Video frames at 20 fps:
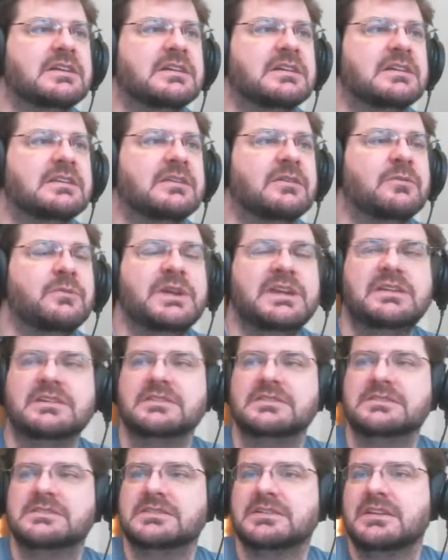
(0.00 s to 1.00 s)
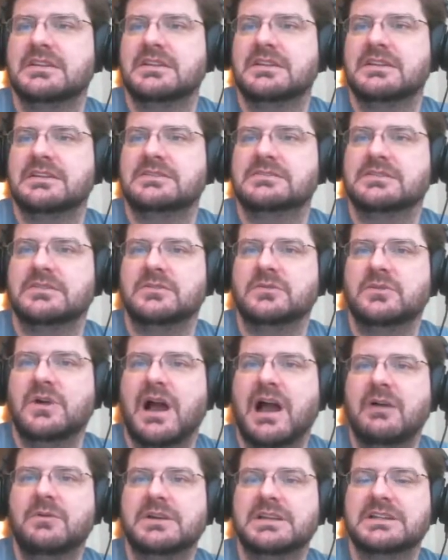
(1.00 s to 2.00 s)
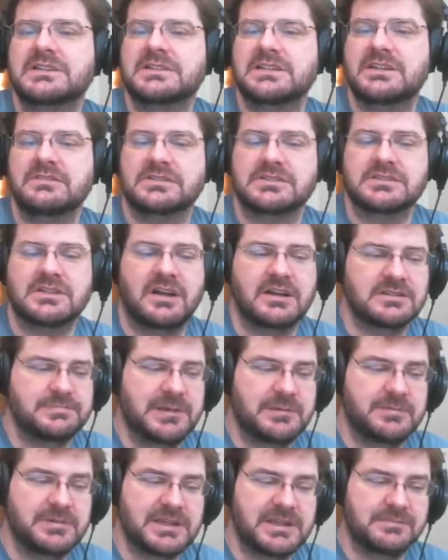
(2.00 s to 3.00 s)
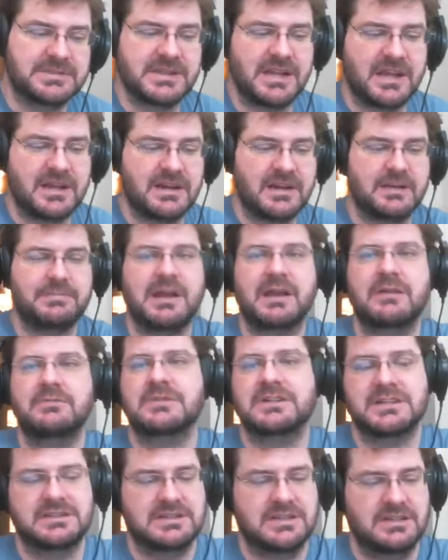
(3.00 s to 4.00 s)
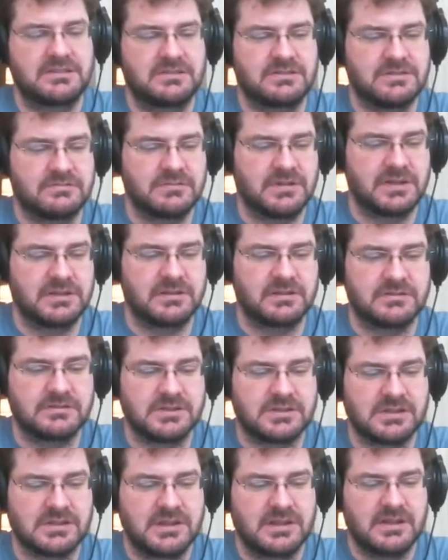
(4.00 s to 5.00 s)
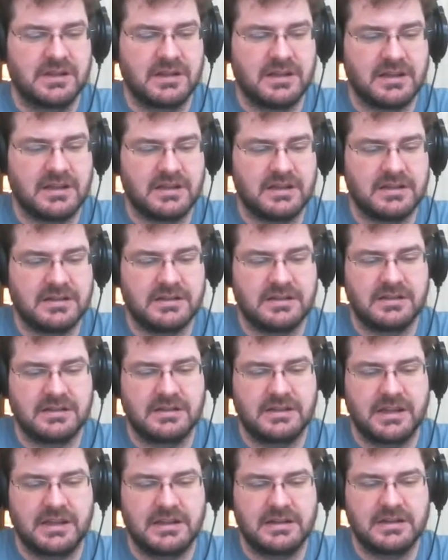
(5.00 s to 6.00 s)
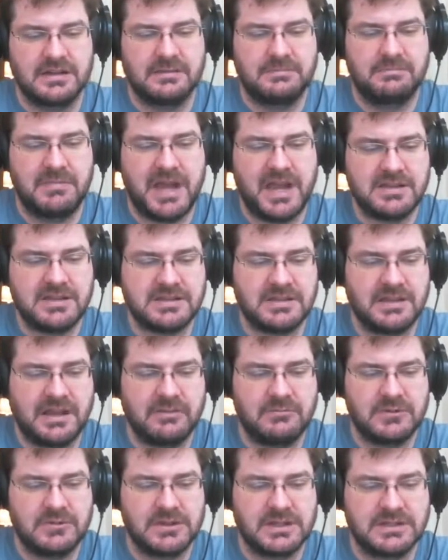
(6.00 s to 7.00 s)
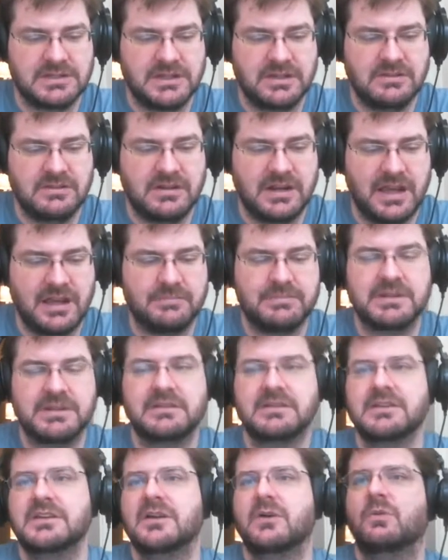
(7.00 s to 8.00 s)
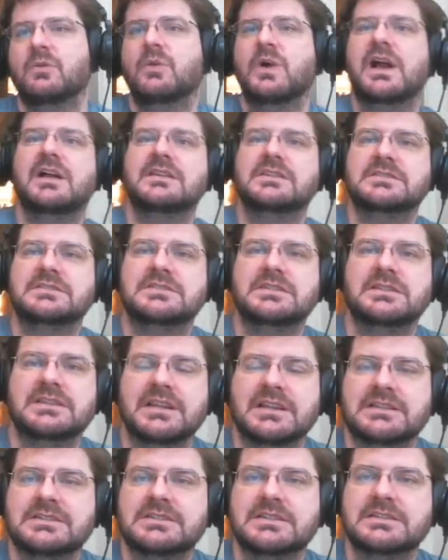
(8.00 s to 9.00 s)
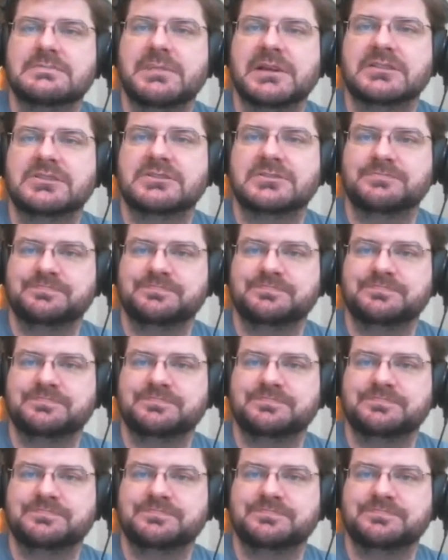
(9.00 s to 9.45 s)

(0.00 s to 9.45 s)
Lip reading: the weekends. So I will continue. As long as people keep signing up, I will continue to run those, and imagine that will continue to happen well into the next expansion.